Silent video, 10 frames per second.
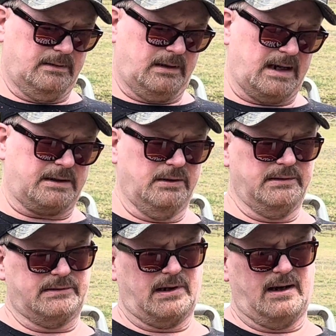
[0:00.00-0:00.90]
I
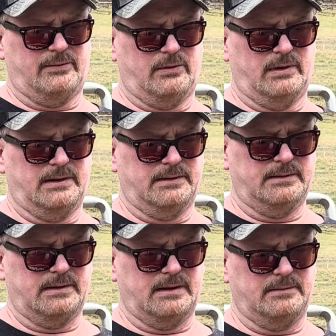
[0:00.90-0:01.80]
couldn't travel
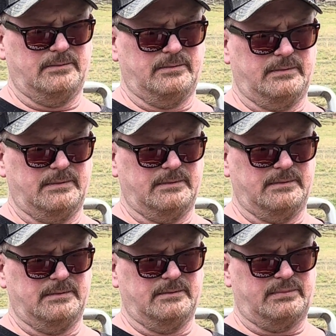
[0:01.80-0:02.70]
and
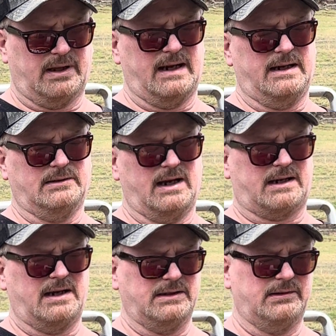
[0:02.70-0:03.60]
play like
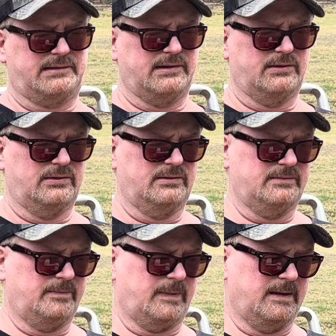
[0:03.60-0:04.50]
I used to,
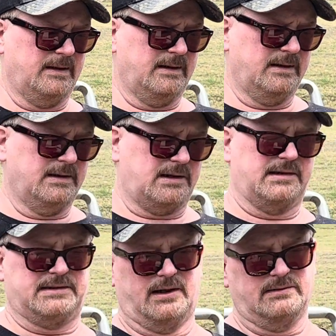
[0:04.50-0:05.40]

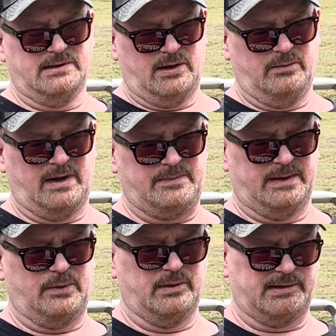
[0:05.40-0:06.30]
because my
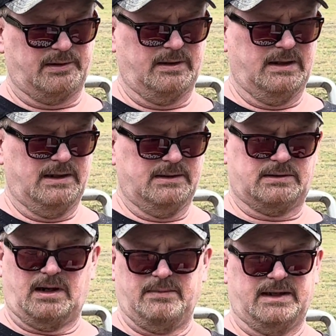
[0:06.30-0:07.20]
peoples are.
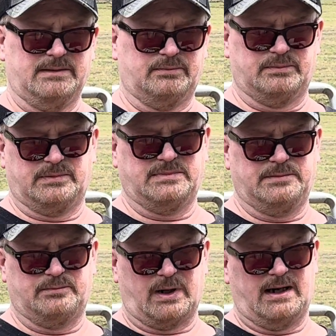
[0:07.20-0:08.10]
I mean,
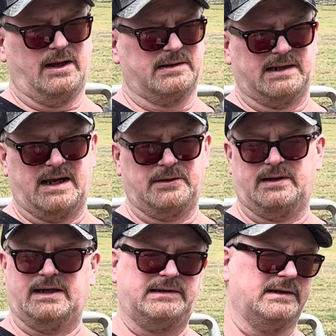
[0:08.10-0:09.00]
Brett Alexander,
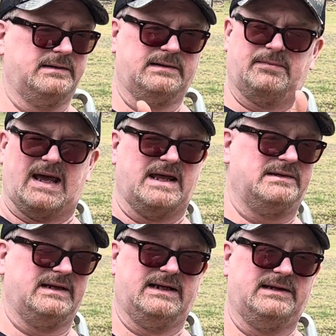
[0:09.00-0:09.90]
he's in the Bad
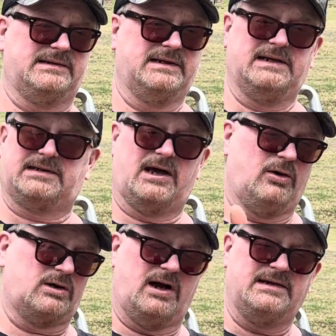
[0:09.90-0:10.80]
Lees, and he's got
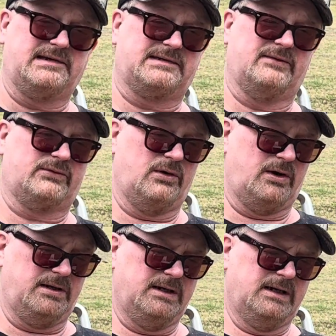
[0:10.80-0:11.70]
all kinds of stuff going on.